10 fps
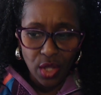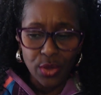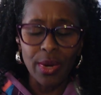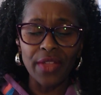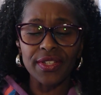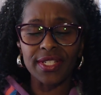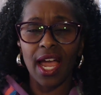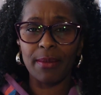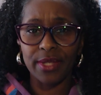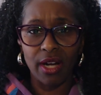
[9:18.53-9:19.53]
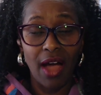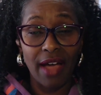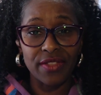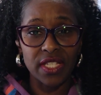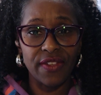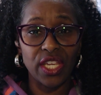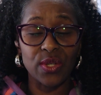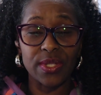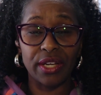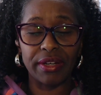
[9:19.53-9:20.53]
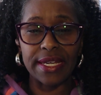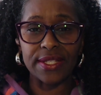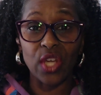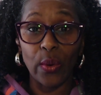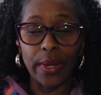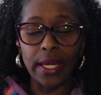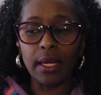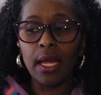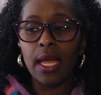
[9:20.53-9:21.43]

throughout the time that I'll have this video series going.